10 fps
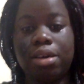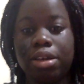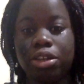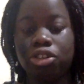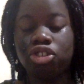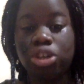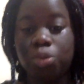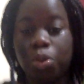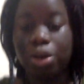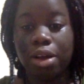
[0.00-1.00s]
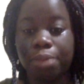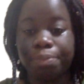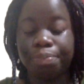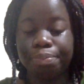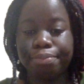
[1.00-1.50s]
she would
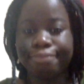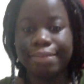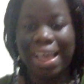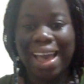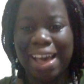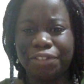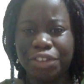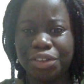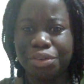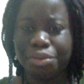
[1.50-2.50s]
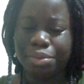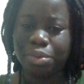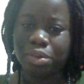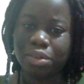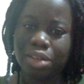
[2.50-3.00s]
have to
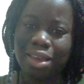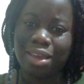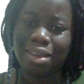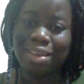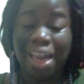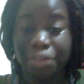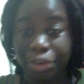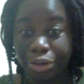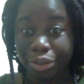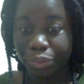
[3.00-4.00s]
use a catheter